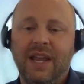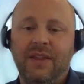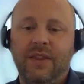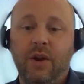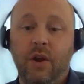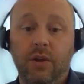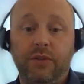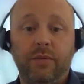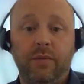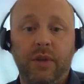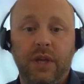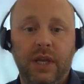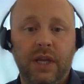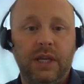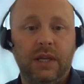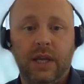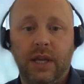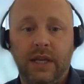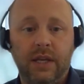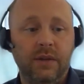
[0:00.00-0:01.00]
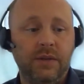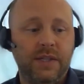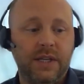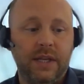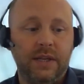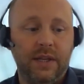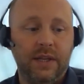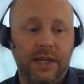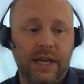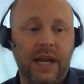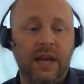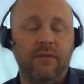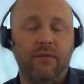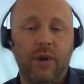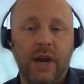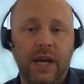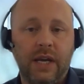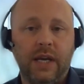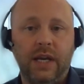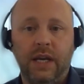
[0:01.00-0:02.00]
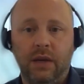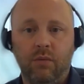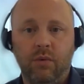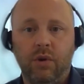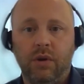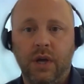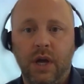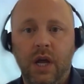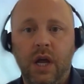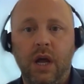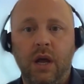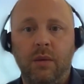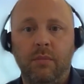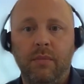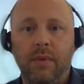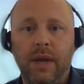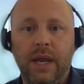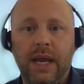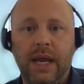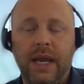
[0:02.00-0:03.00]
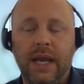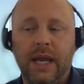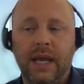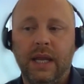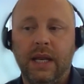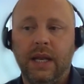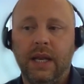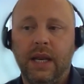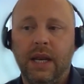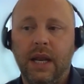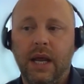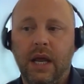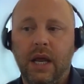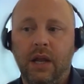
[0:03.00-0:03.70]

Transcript: that ultimately like you said the day of reckoning will come and